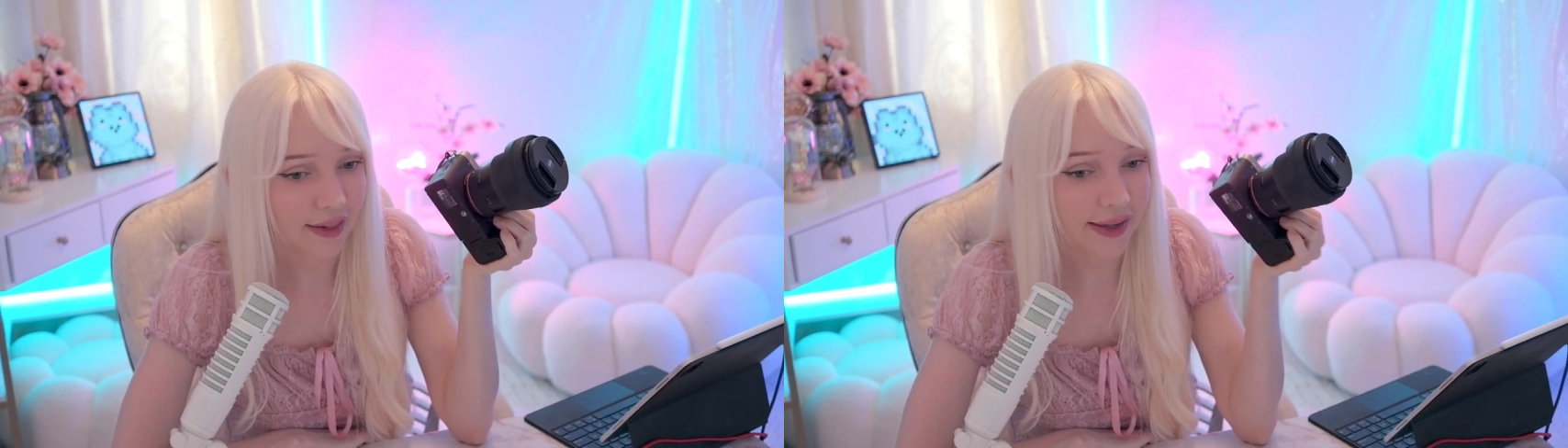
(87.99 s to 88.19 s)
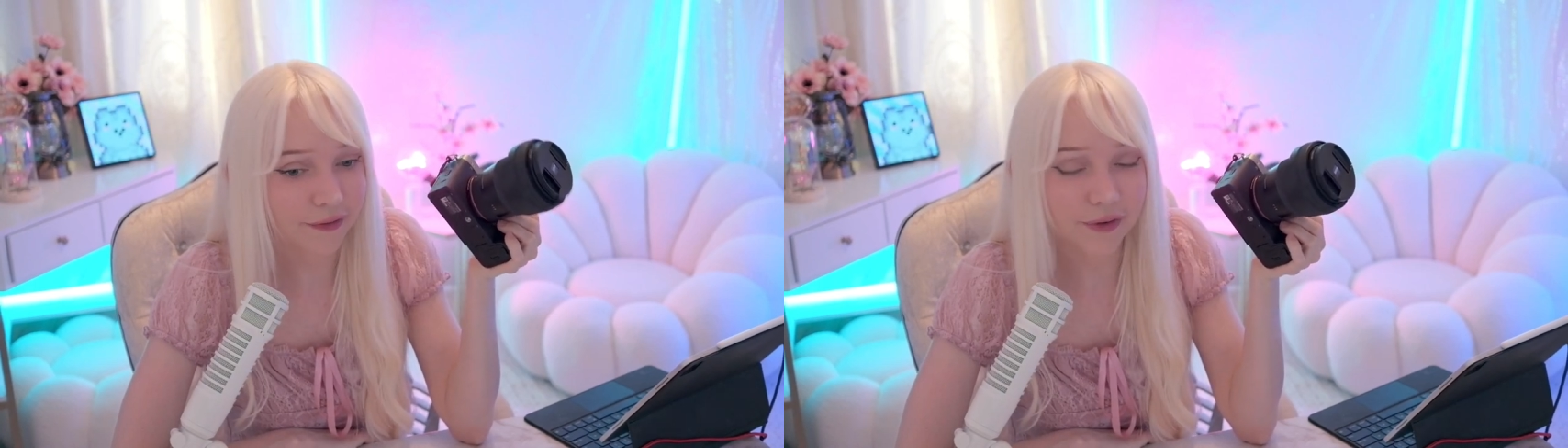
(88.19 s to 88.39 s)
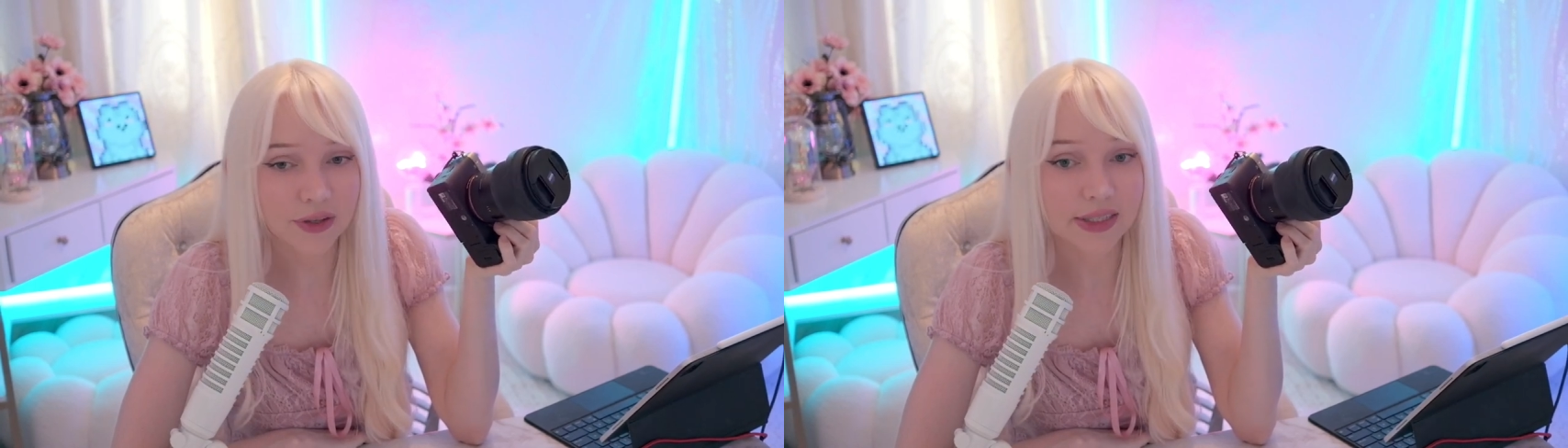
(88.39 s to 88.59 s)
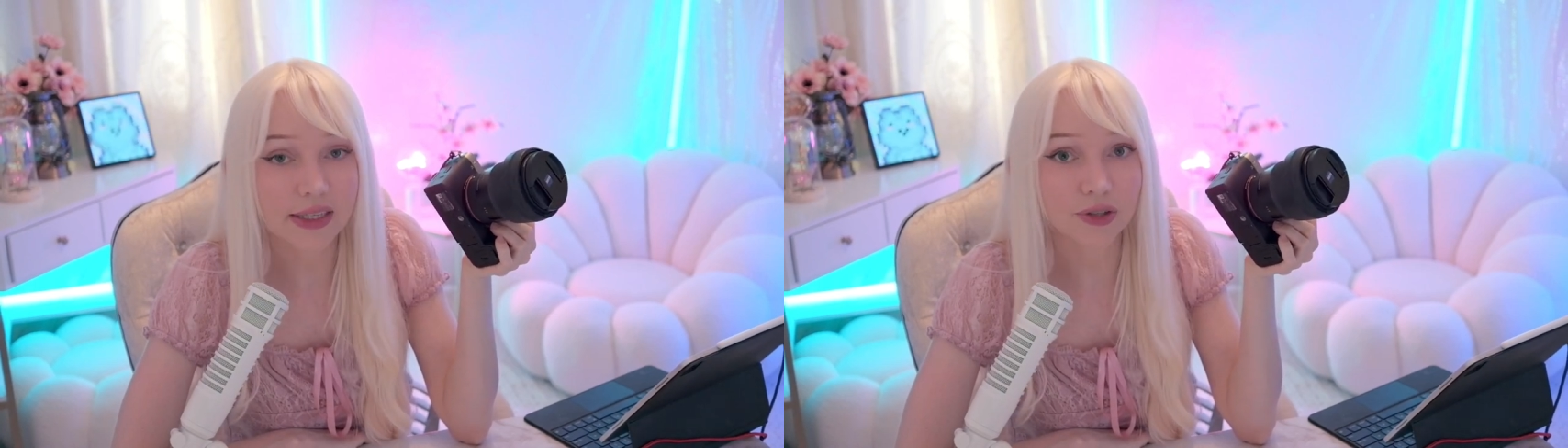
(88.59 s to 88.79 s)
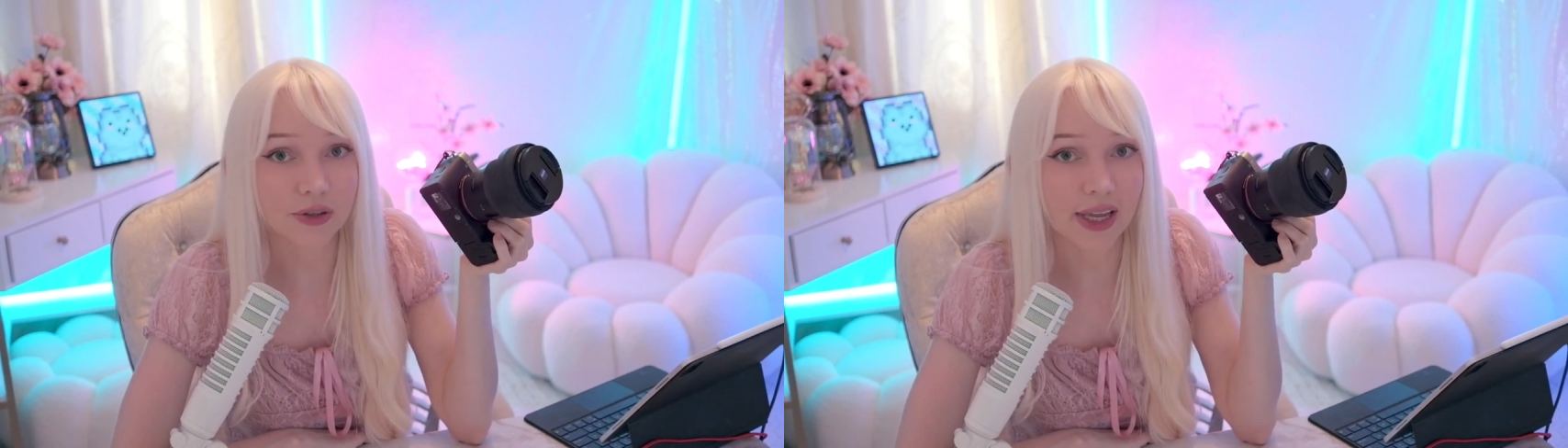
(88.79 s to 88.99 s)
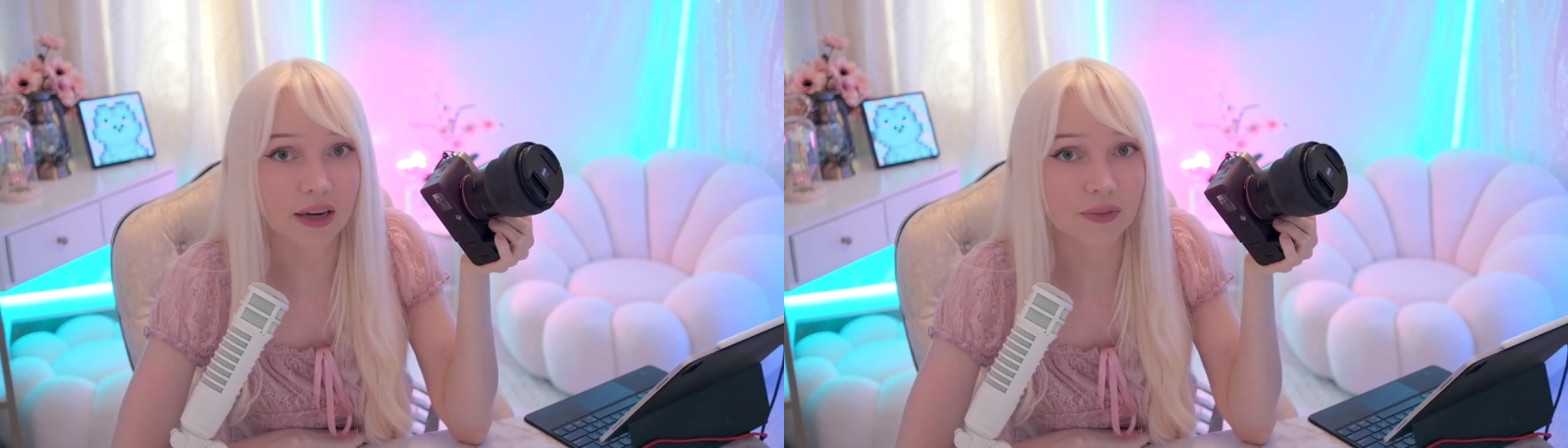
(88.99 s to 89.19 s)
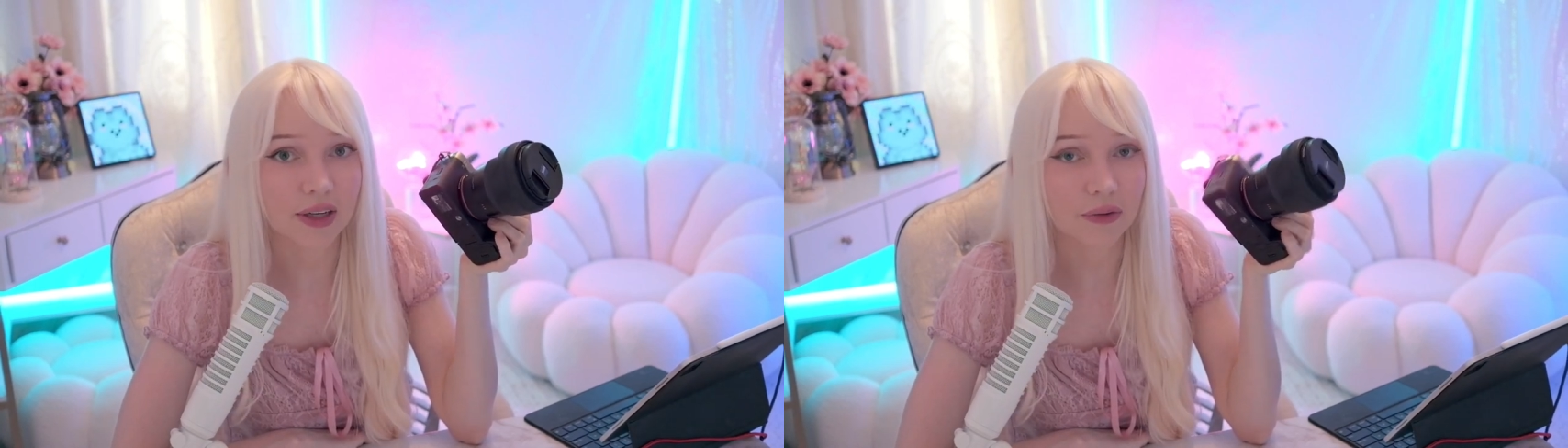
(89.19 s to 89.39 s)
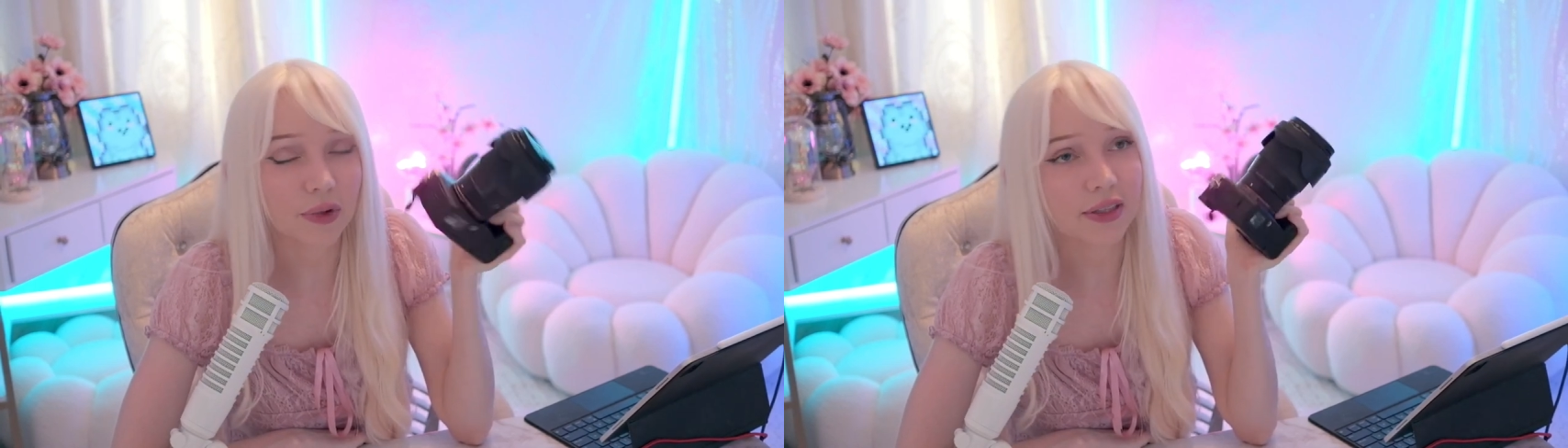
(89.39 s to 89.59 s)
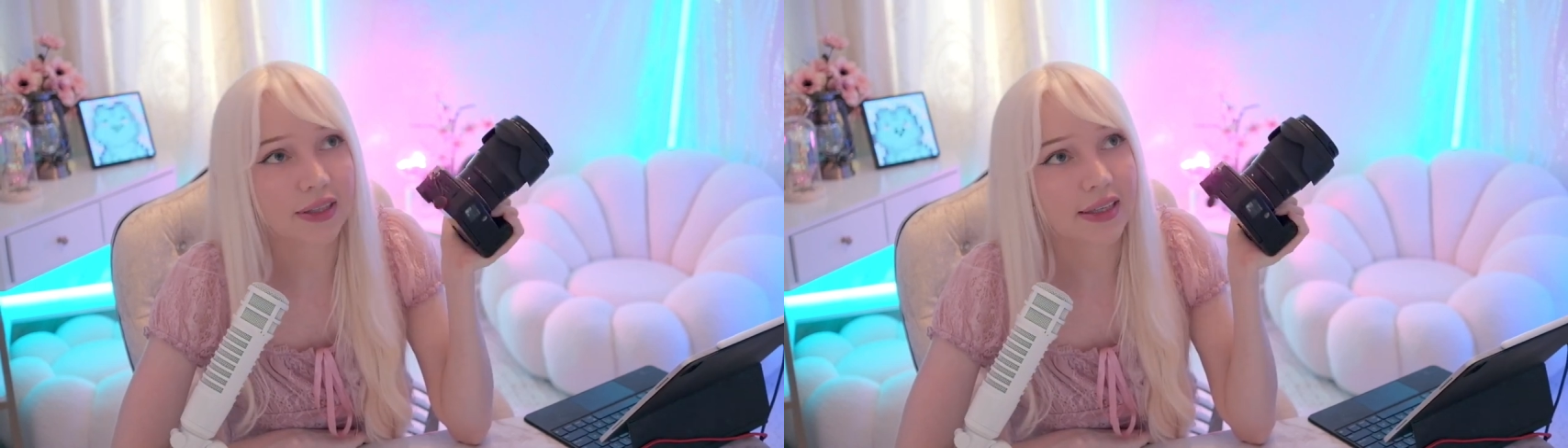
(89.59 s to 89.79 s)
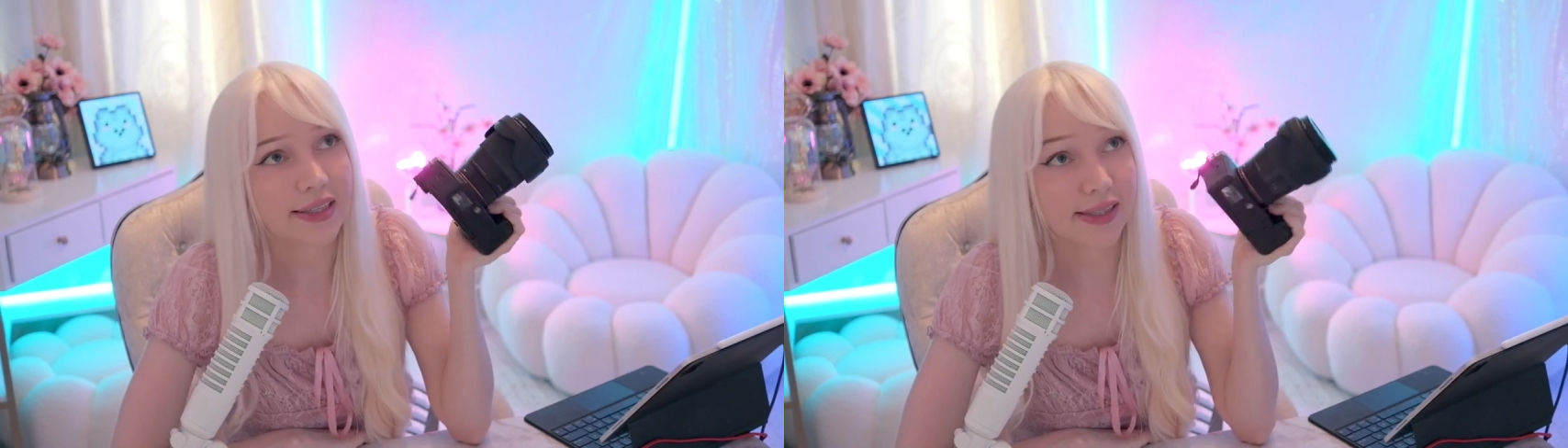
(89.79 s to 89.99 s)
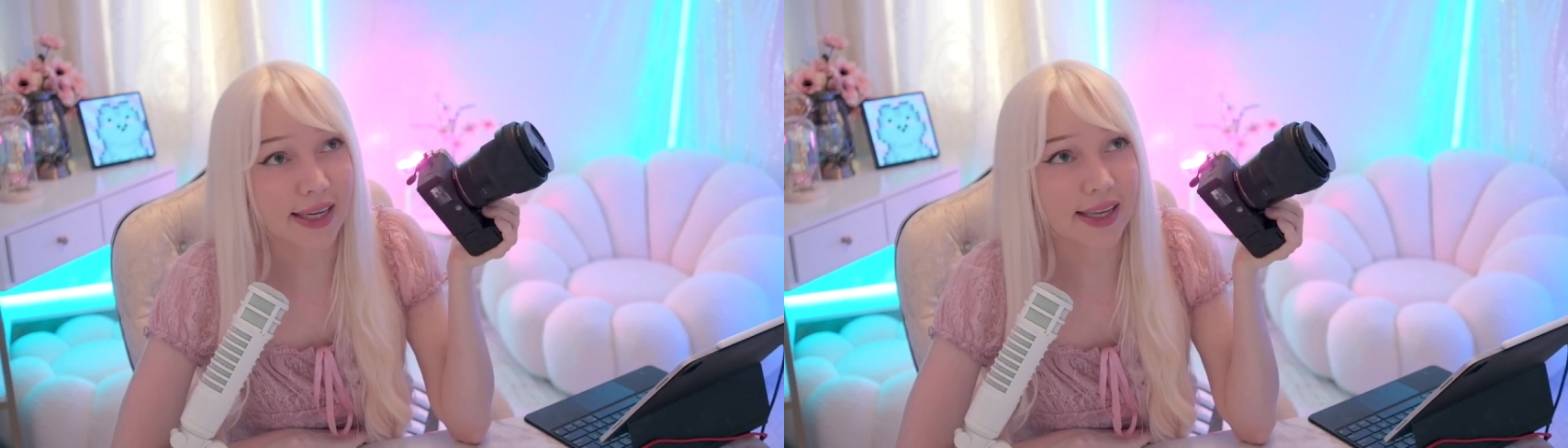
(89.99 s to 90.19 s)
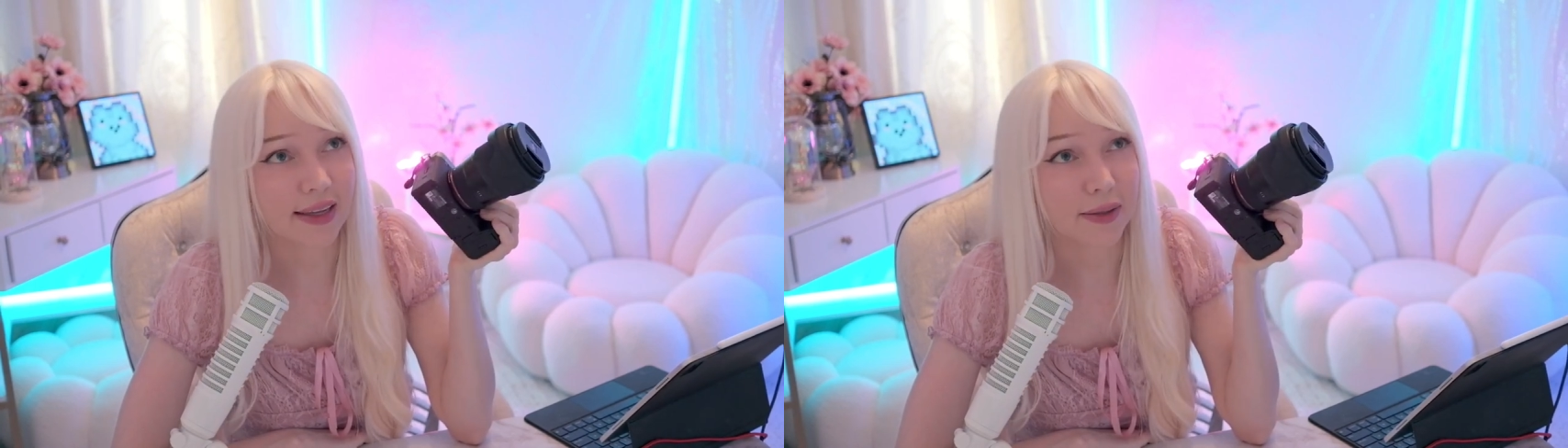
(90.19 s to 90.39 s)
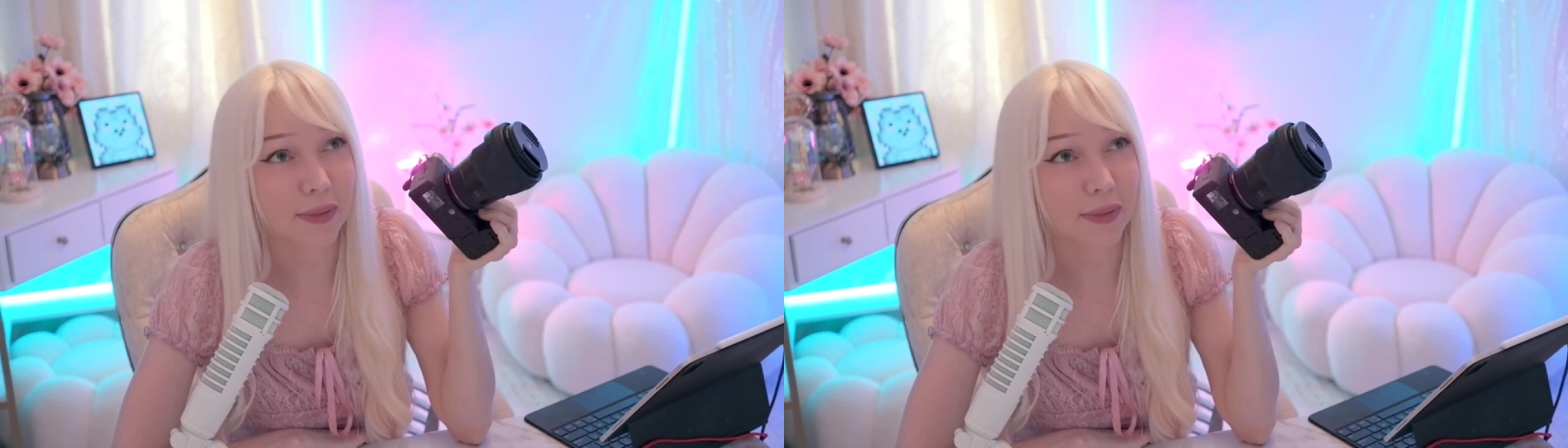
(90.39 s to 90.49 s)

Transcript: like first digital camera. Well, second.